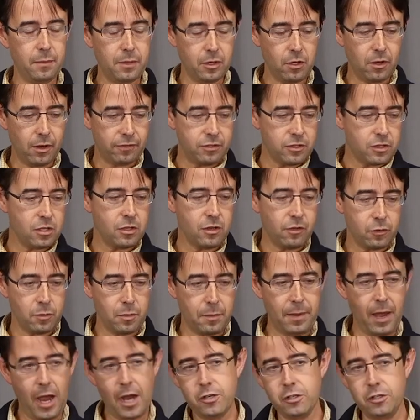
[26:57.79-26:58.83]
But obviously, you have to be
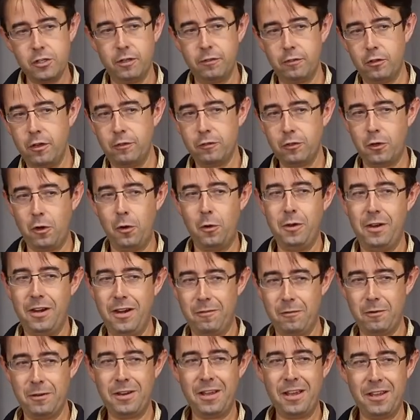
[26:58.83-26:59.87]
passionate enough. You have to go in
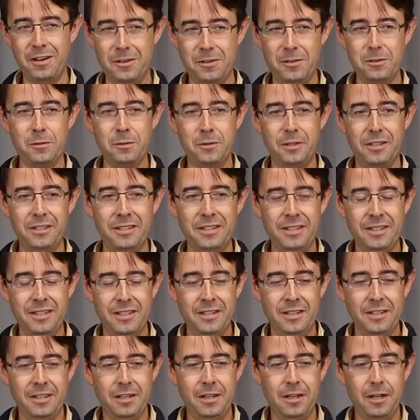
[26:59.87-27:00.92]
every day to do it.
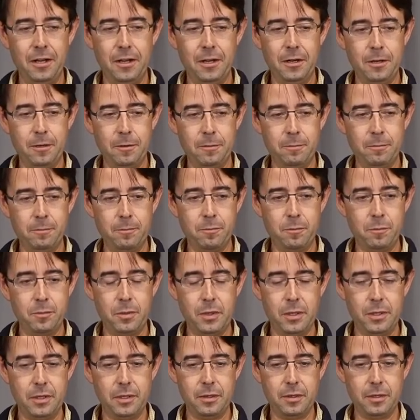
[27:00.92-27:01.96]
Um,
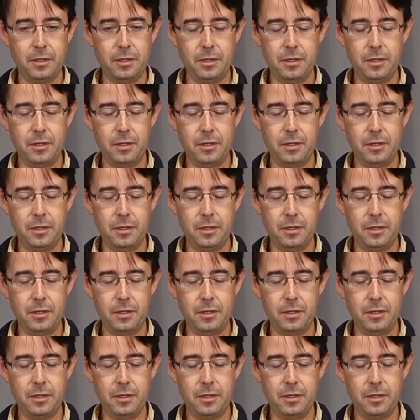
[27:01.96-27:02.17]
but